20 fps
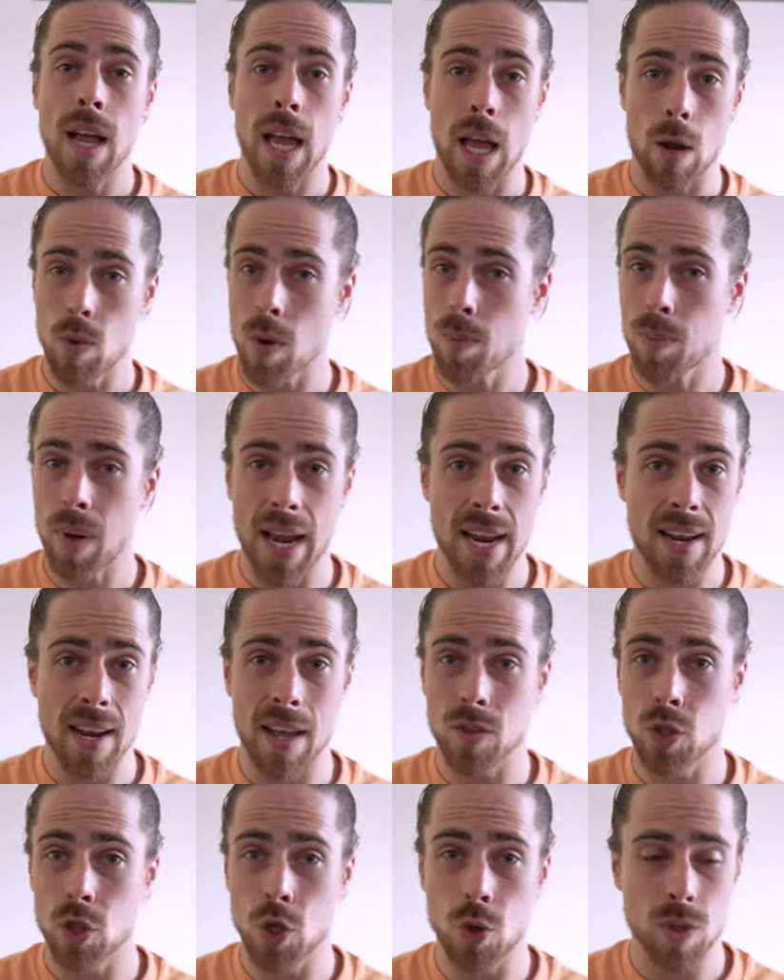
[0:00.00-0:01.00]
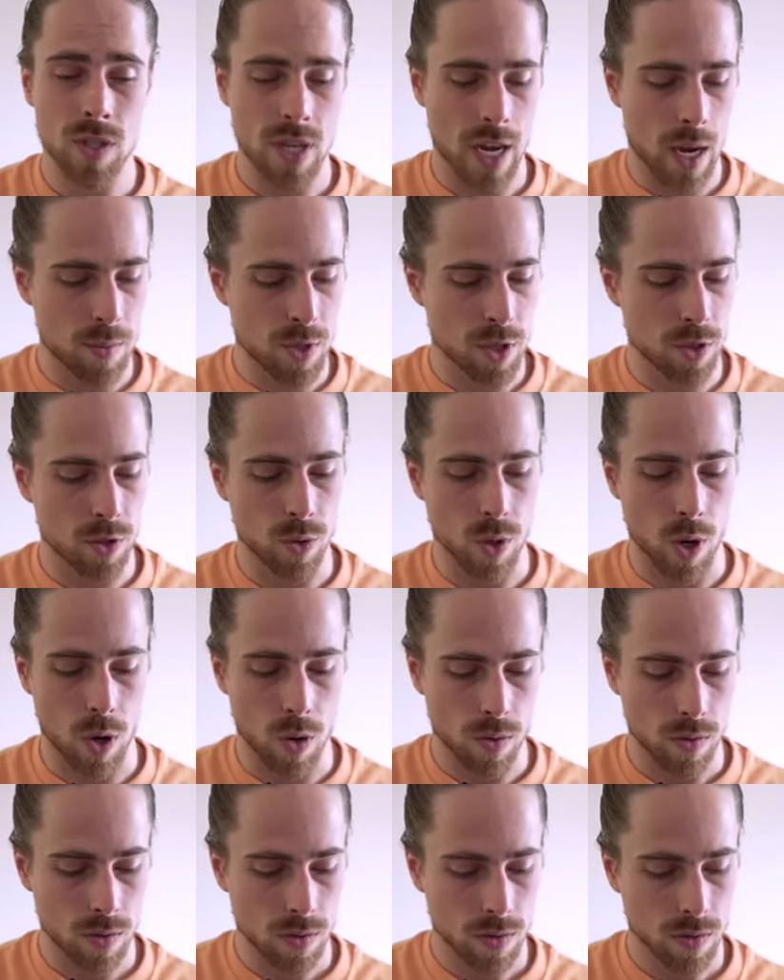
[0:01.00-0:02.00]
And we play that two times in a
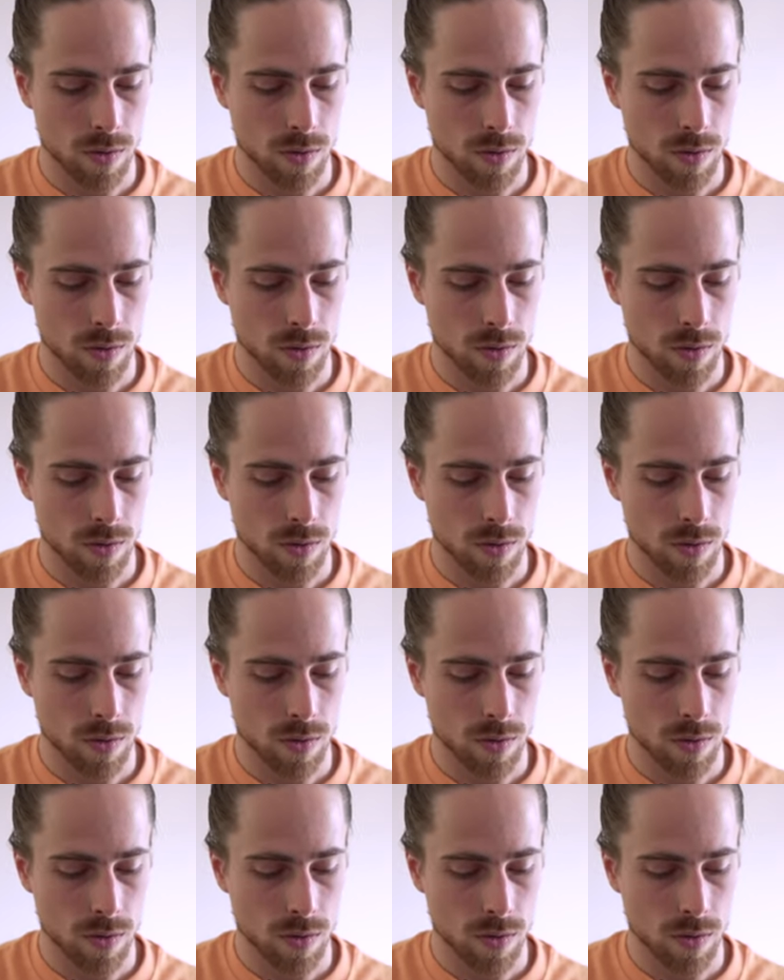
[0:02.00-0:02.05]
row.